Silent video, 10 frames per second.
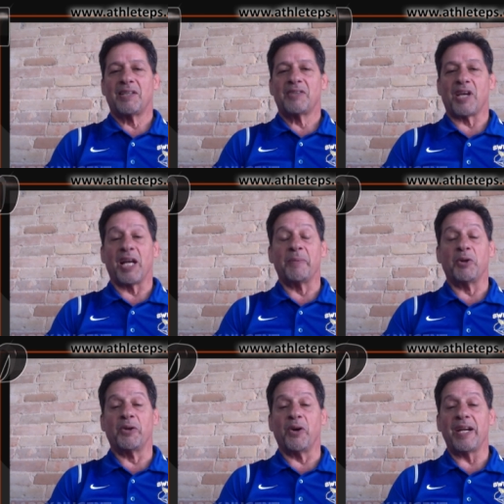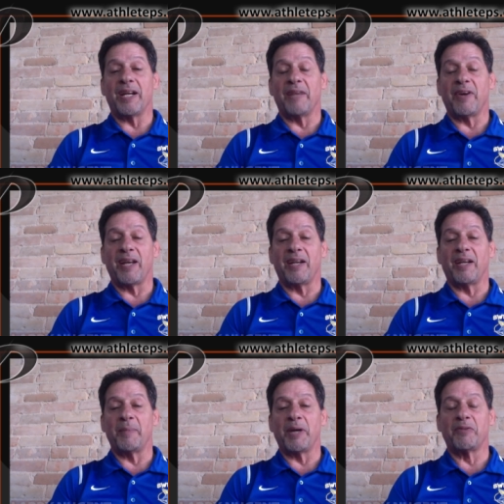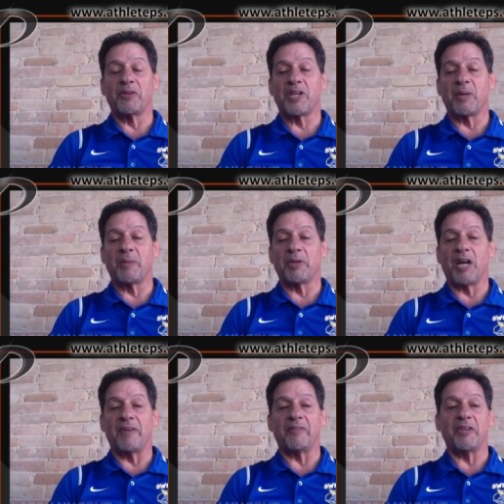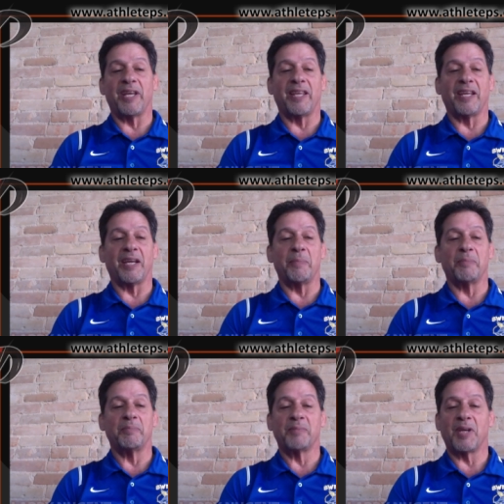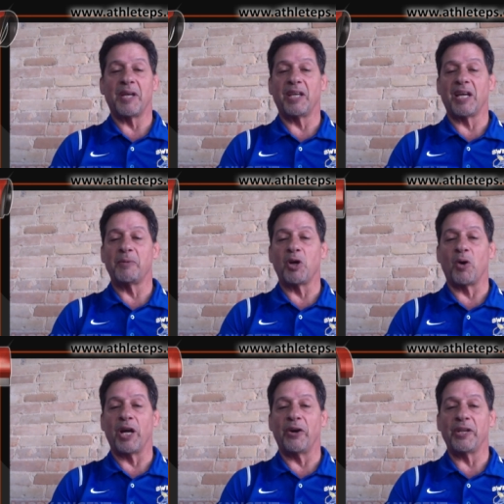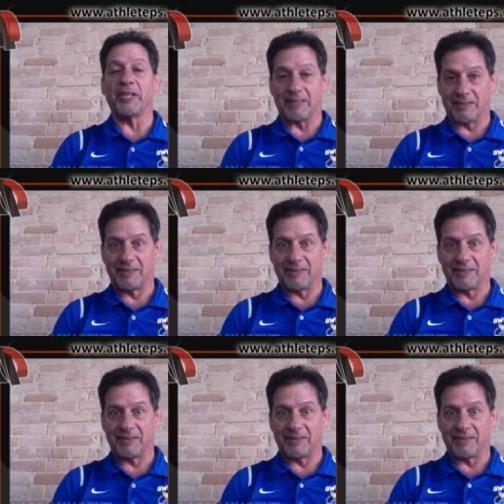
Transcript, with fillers: Scott, I'm doing great. I've had uh, my first cup of coffee. I think I'm I think I'm coherent.